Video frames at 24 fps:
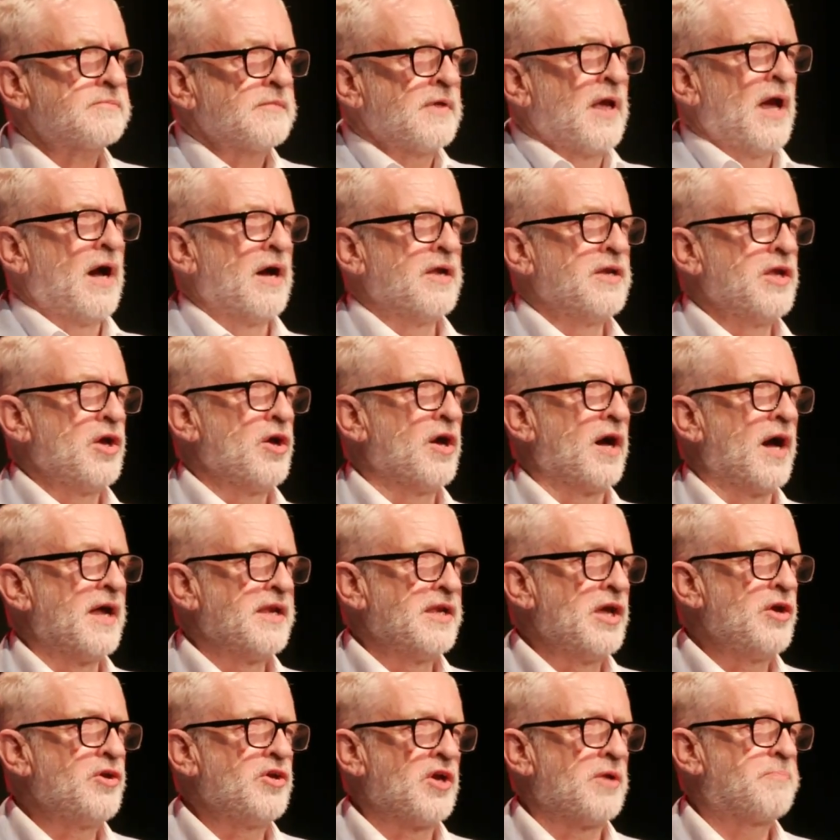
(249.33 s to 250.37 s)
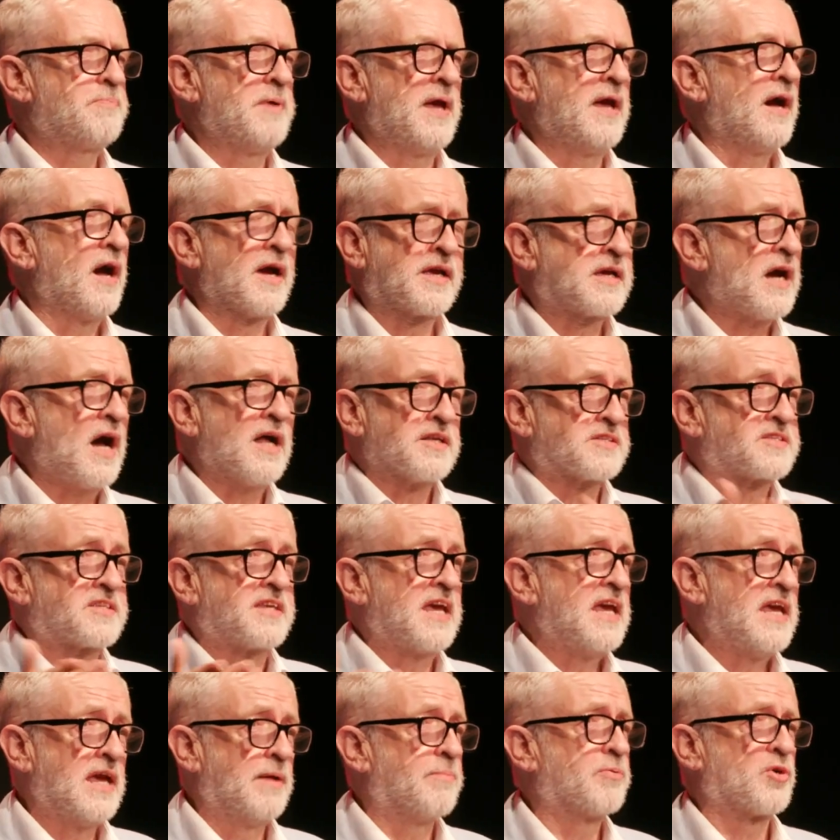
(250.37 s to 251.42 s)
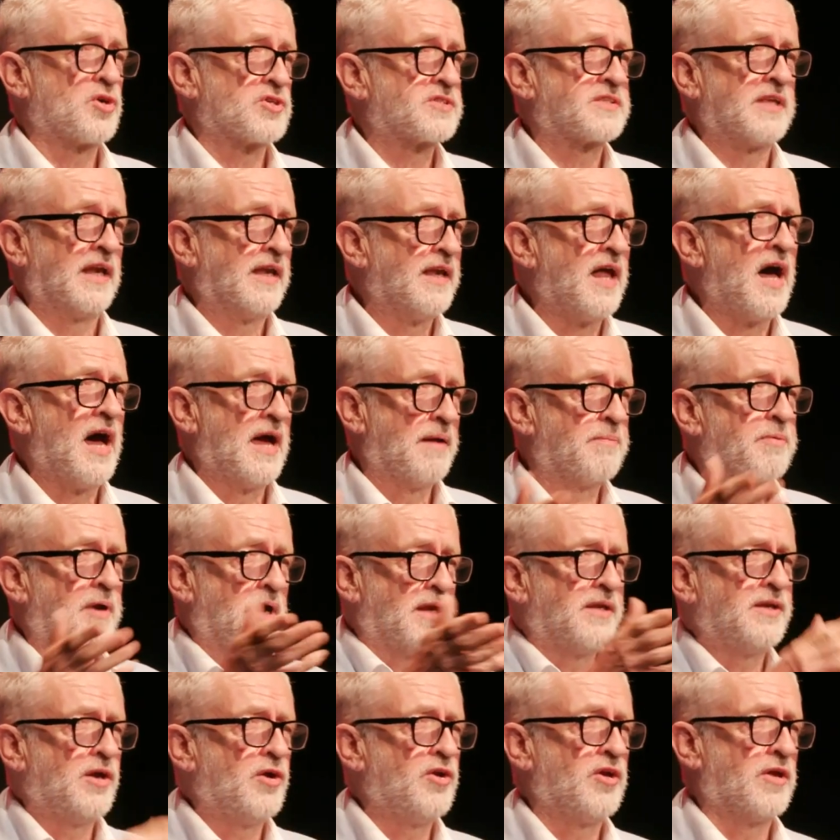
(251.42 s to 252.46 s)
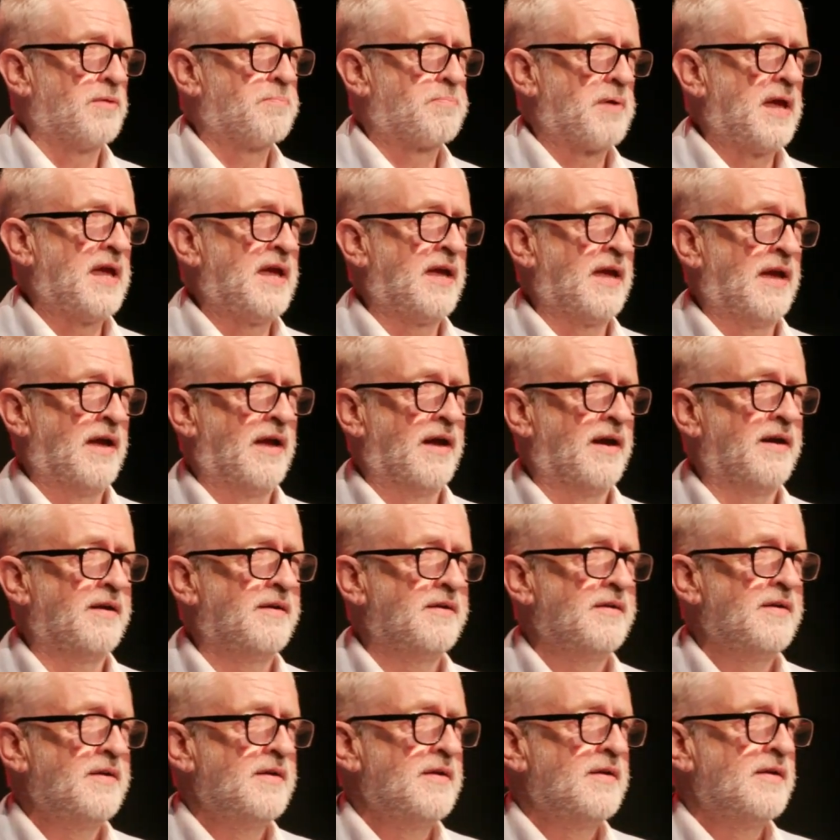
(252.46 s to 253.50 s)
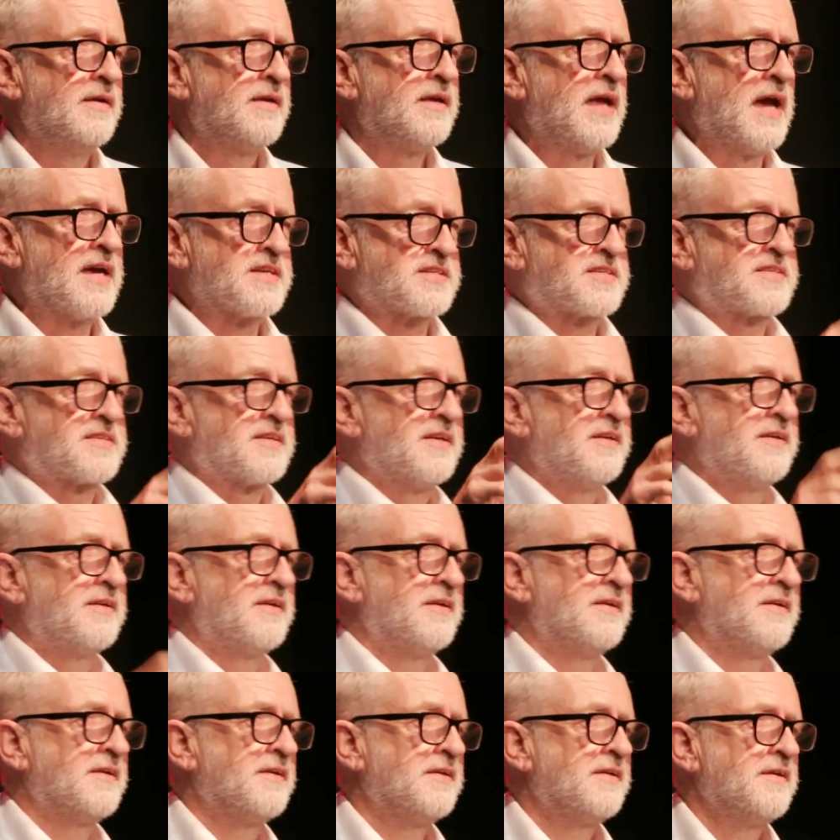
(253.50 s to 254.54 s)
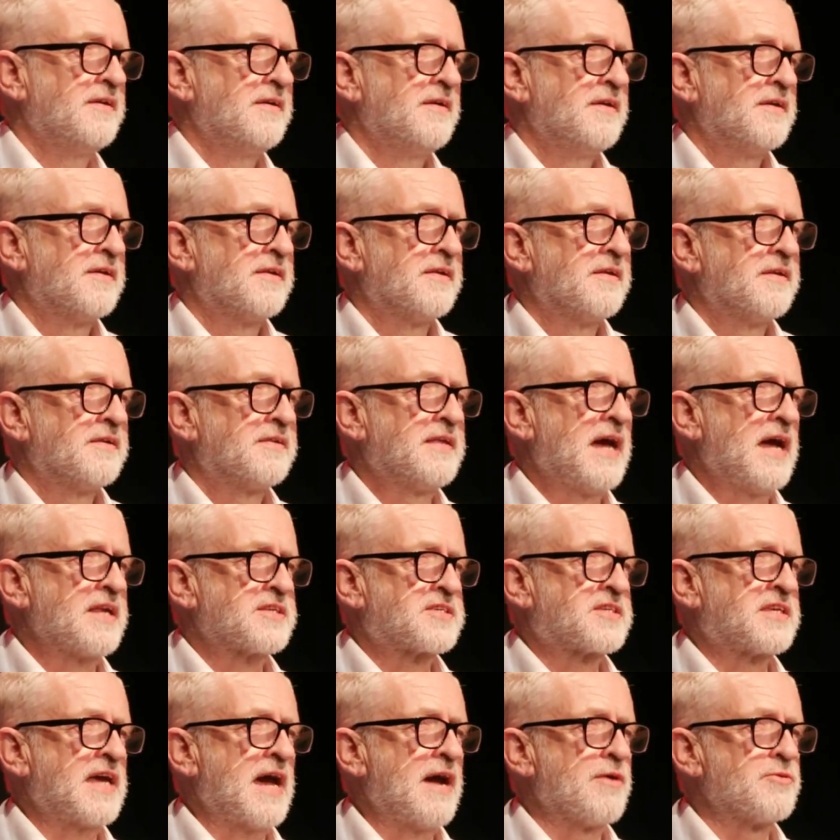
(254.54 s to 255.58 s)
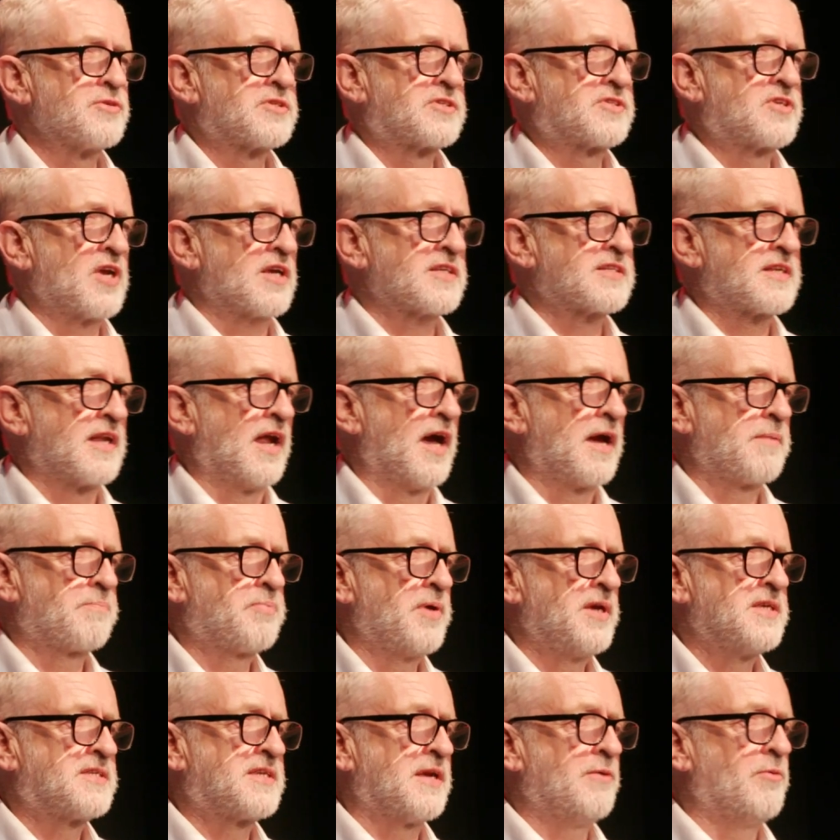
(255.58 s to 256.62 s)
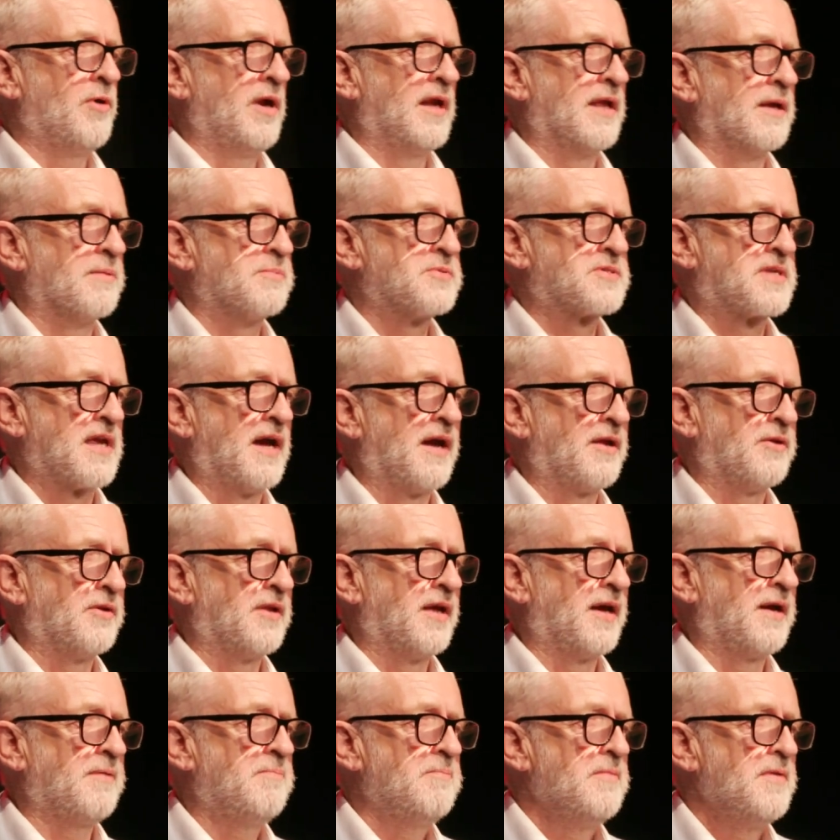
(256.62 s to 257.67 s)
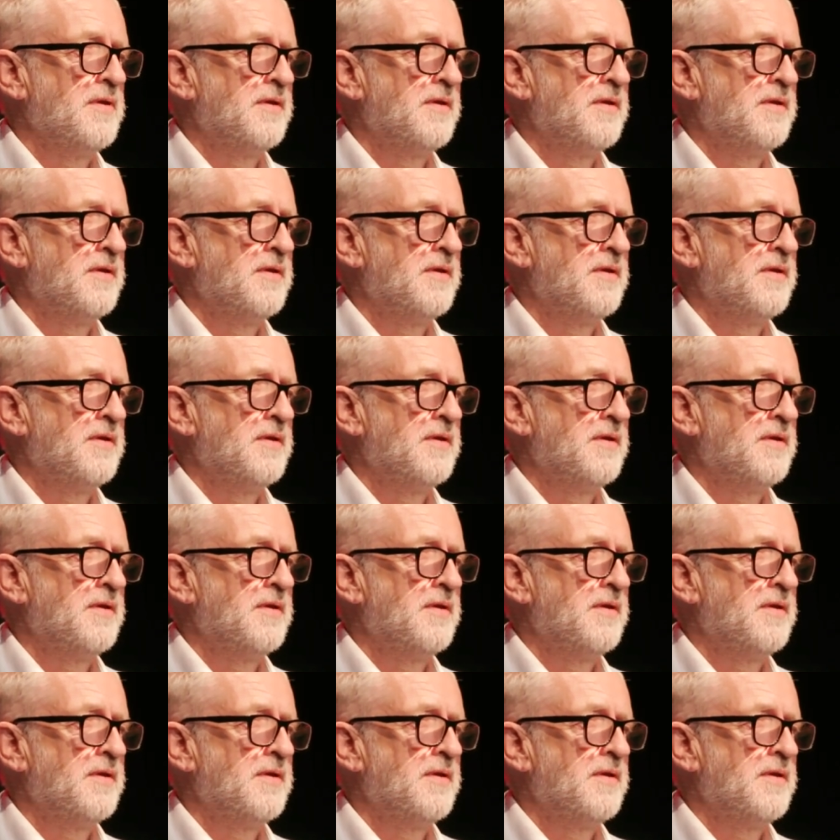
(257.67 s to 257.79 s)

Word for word: Yeah, I knew, I knew you'd be. I can't see you because of the light, but I knew you'd be here. Yes. That sounds just like BC Williams down there.